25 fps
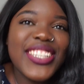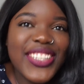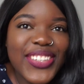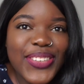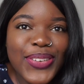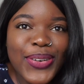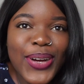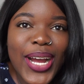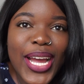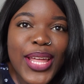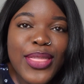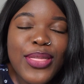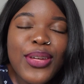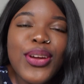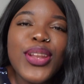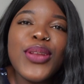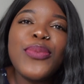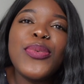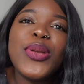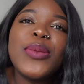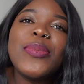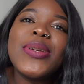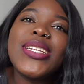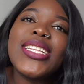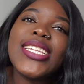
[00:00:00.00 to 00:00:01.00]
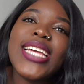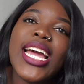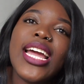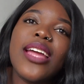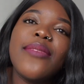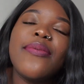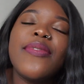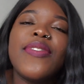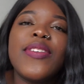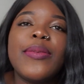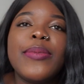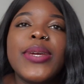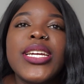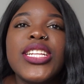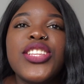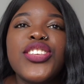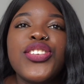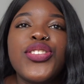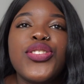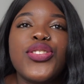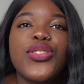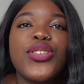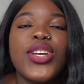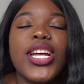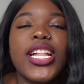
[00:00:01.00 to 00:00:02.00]
so I thought it would be time for me to
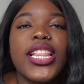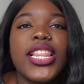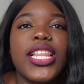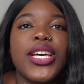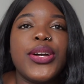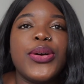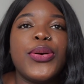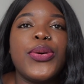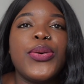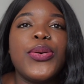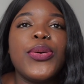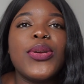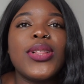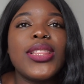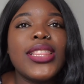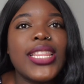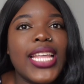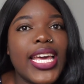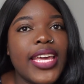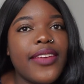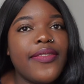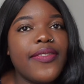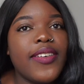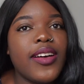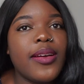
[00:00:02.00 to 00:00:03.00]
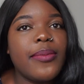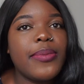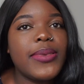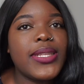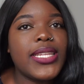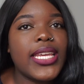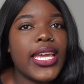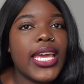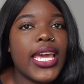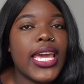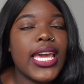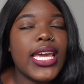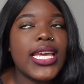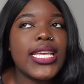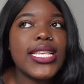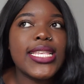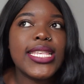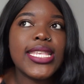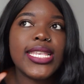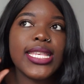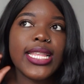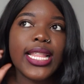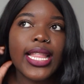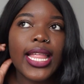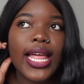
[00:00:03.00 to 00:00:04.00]
do a little life update
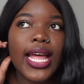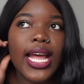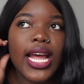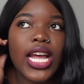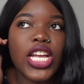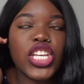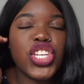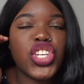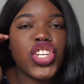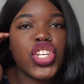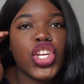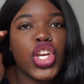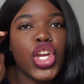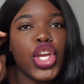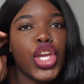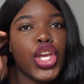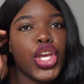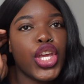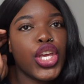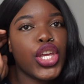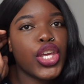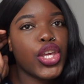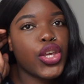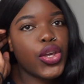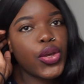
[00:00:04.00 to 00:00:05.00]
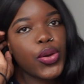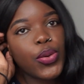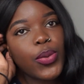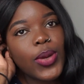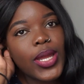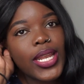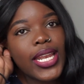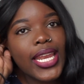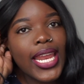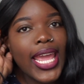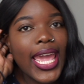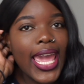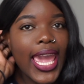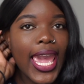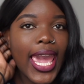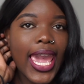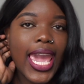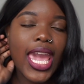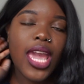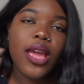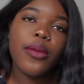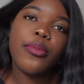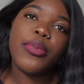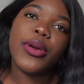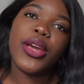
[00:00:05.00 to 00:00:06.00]
slash
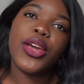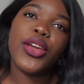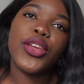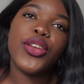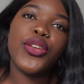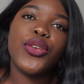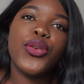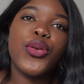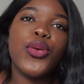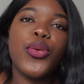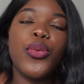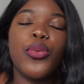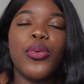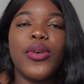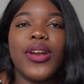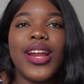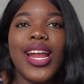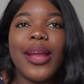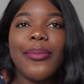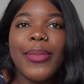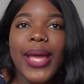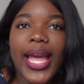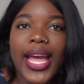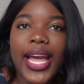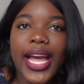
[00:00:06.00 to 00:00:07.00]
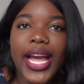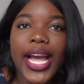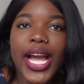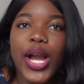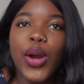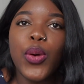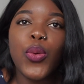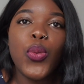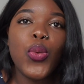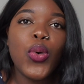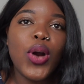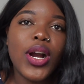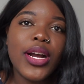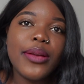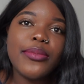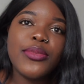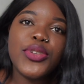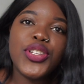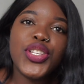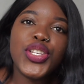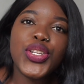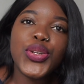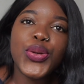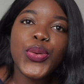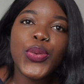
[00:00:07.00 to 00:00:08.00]
Q&A about you know where I'm at what I'm
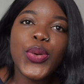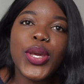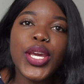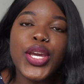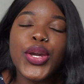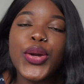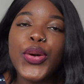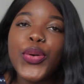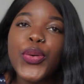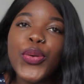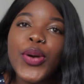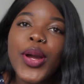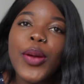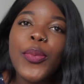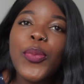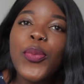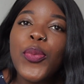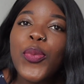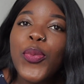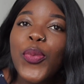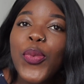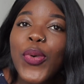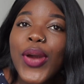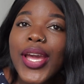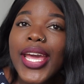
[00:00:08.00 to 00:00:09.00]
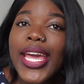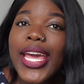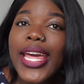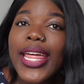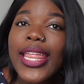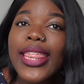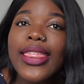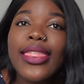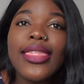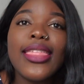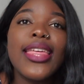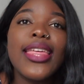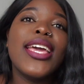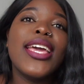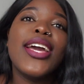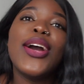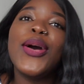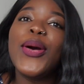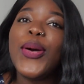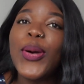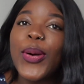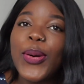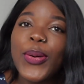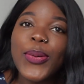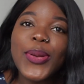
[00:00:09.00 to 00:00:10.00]
doing who I'm with
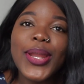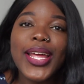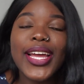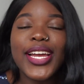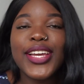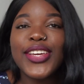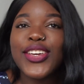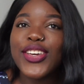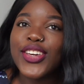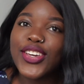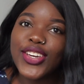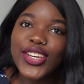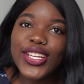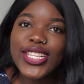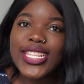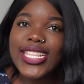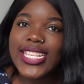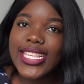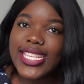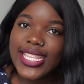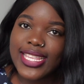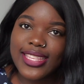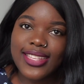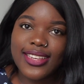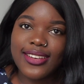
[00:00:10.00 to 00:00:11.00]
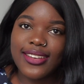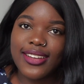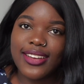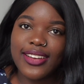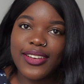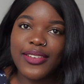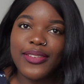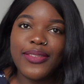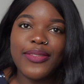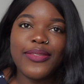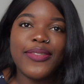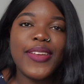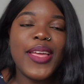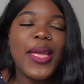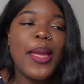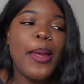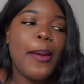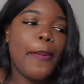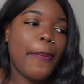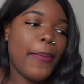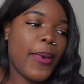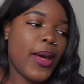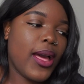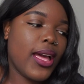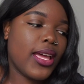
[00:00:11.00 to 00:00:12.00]
all that good stuff
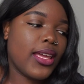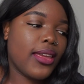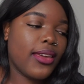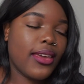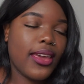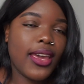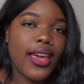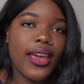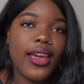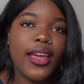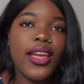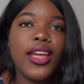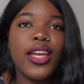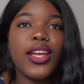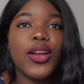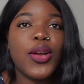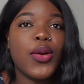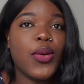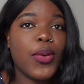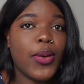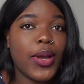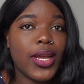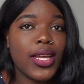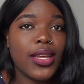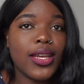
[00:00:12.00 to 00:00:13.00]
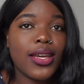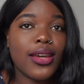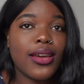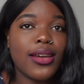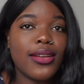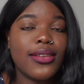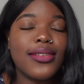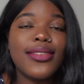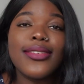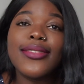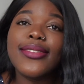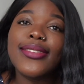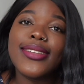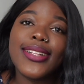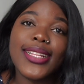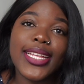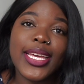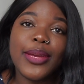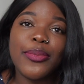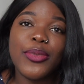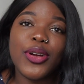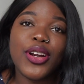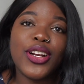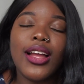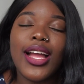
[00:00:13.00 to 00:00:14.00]
but yeah quick
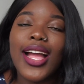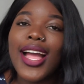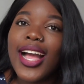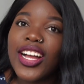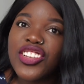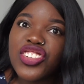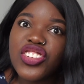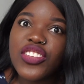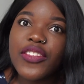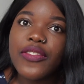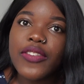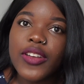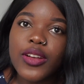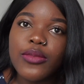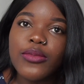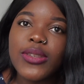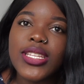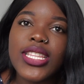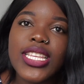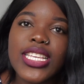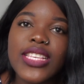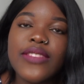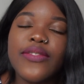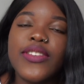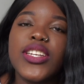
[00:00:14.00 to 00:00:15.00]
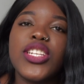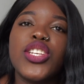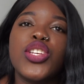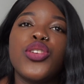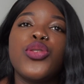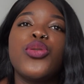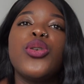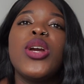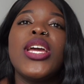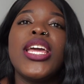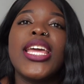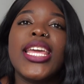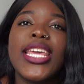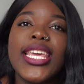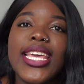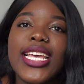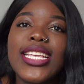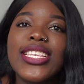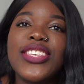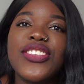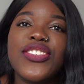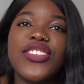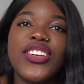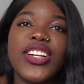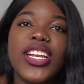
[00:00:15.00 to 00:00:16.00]
disclaimer I actually filmed this video
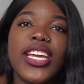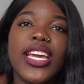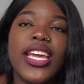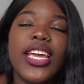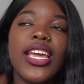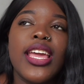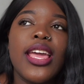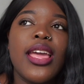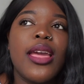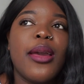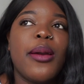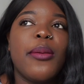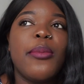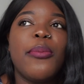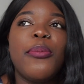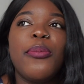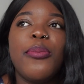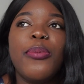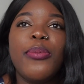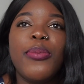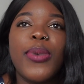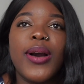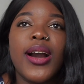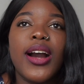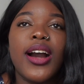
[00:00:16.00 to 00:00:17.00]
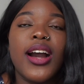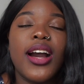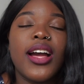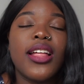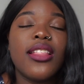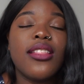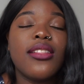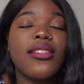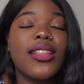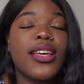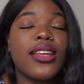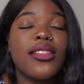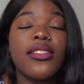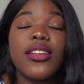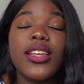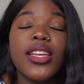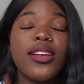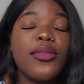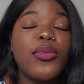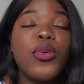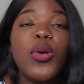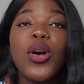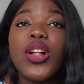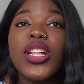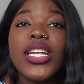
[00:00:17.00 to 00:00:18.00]
yesterday but like the
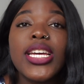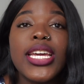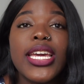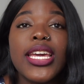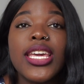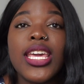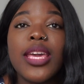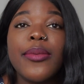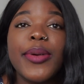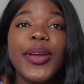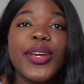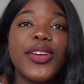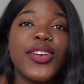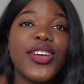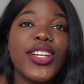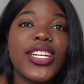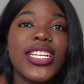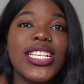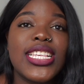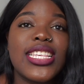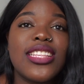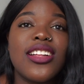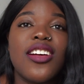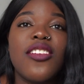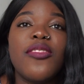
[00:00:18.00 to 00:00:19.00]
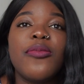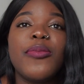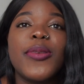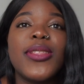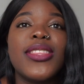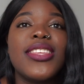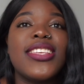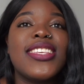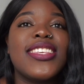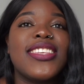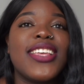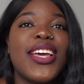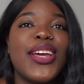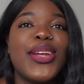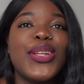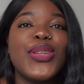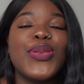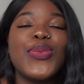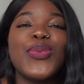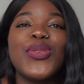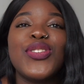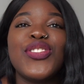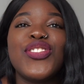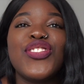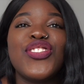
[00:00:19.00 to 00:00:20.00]
quality came out good and stuff but the sound
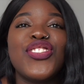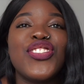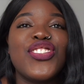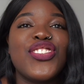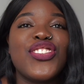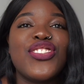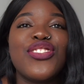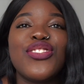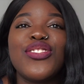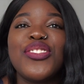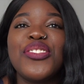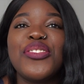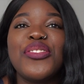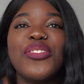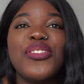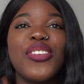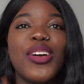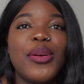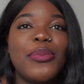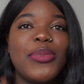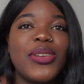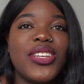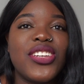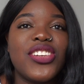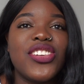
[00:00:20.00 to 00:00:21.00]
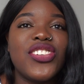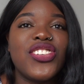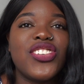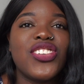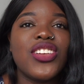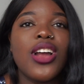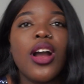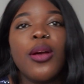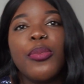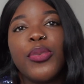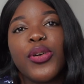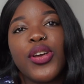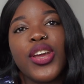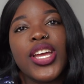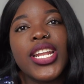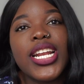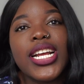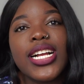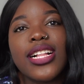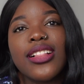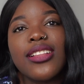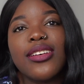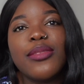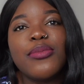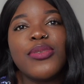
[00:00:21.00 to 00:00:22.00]
was just rubbish i'll put in a
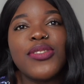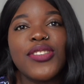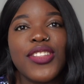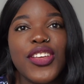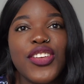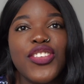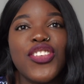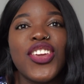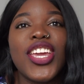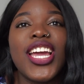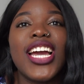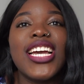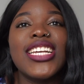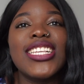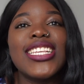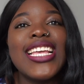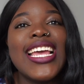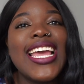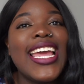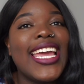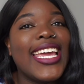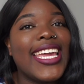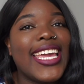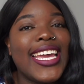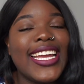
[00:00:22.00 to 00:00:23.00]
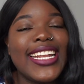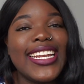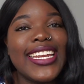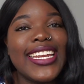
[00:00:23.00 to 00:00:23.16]
clip so that you guys can